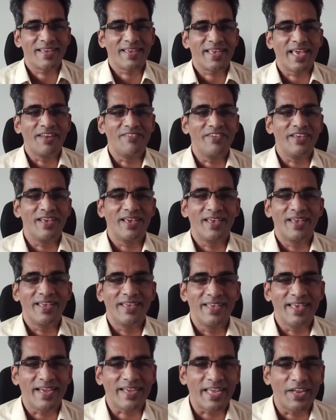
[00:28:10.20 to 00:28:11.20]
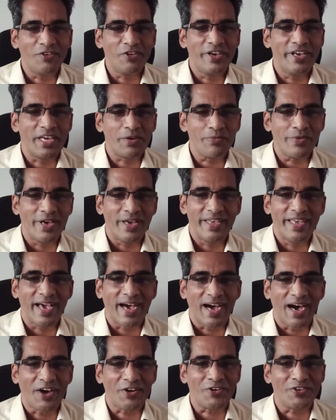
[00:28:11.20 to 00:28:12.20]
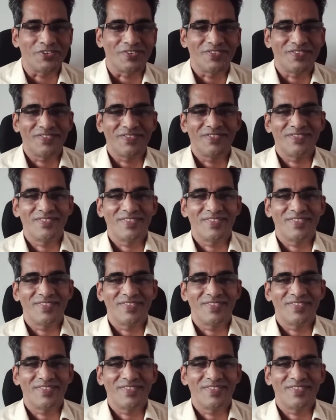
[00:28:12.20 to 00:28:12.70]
Can you hear me? Yeah, Arun.